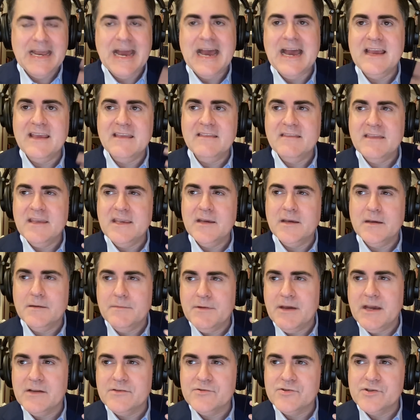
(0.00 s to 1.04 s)
I think
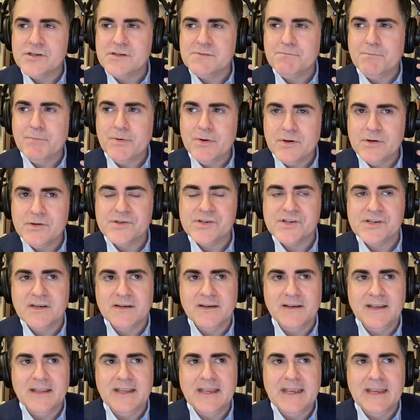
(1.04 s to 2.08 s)
about just
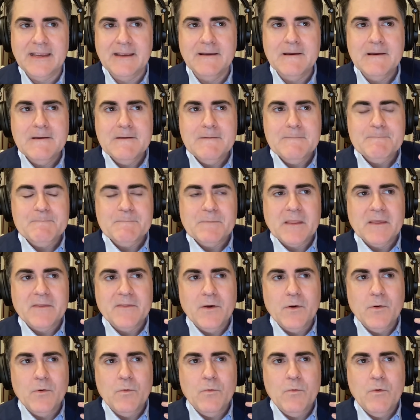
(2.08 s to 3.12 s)
personally
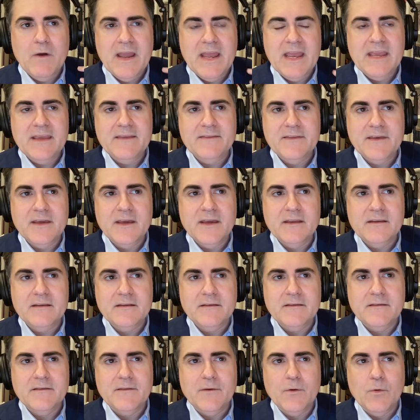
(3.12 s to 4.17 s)
the way that
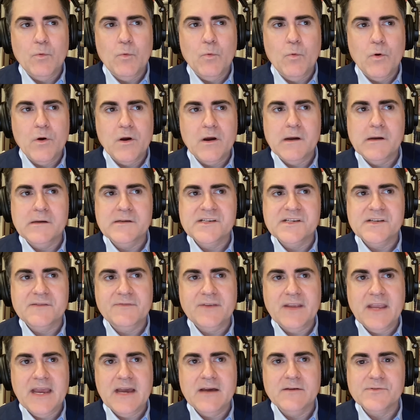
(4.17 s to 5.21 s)
the words of
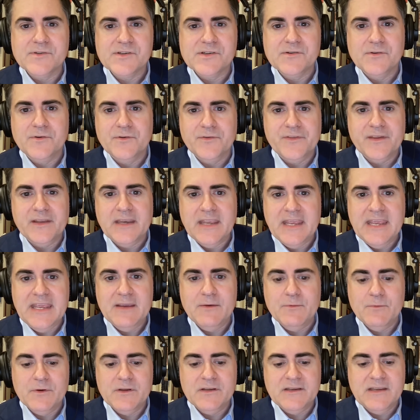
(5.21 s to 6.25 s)
counsel that he
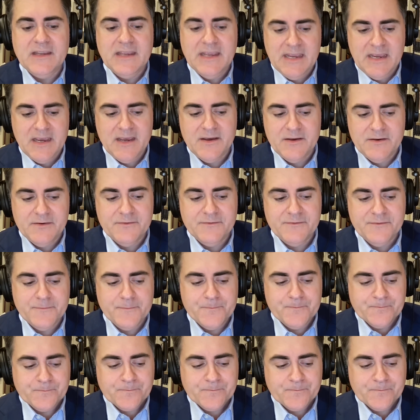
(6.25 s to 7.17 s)
would give